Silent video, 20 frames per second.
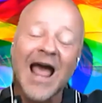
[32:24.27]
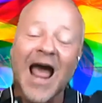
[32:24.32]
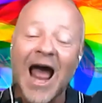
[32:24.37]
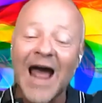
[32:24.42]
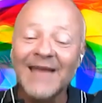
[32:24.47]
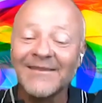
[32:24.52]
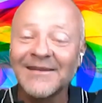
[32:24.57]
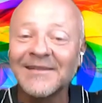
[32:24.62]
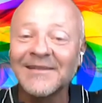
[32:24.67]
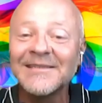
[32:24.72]

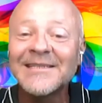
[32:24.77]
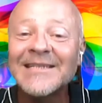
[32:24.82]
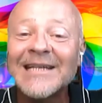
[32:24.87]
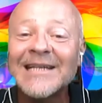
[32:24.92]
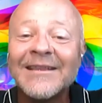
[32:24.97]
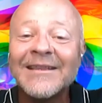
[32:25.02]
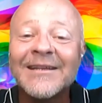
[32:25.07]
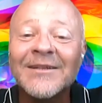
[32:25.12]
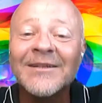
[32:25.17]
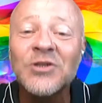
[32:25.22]
and then
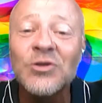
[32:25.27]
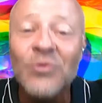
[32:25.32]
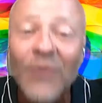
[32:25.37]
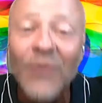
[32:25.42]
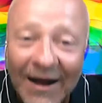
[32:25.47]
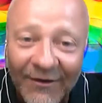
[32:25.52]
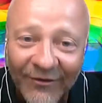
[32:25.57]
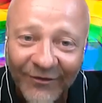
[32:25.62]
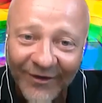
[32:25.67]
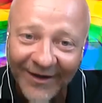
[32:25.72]
seeing the
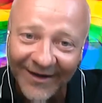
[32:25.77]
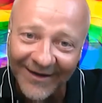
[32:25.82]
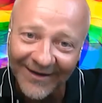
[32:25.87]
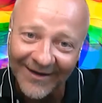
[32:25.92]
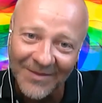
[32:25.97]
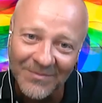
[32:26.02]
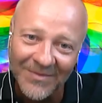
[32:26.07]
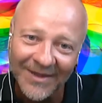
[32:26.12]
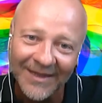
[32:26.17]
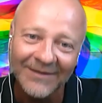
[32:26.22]
traffic
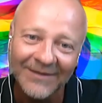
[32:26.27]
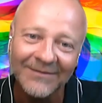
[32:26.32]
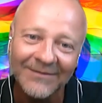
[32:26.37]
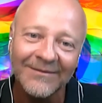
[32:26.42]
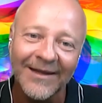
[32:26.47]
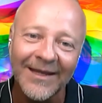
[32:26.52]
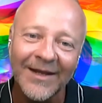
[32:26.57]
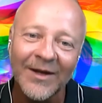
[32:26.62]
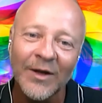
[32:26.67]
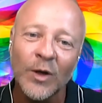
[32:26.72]
come in,
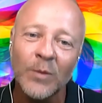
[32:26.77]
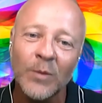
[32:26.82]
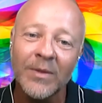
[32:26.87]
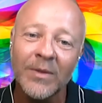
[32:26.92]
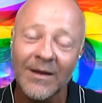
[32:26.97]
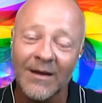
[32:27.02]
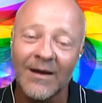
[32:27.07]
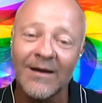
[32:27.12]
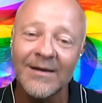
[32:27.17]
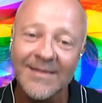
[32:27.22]
you know,
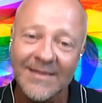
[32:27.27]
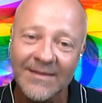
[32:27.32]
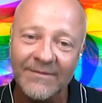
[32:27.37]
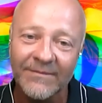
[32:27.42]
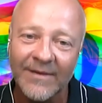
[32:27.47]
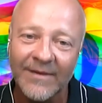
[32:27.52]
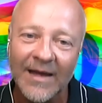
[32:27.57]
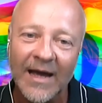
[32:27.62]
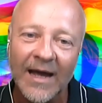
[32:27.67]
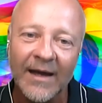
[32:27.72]
because of
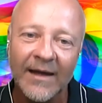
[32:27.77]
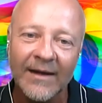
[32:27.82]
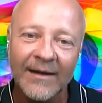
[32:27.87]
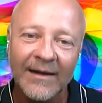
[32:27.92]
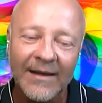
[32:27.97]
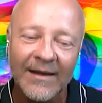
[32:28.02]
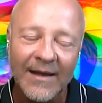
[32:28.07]
that.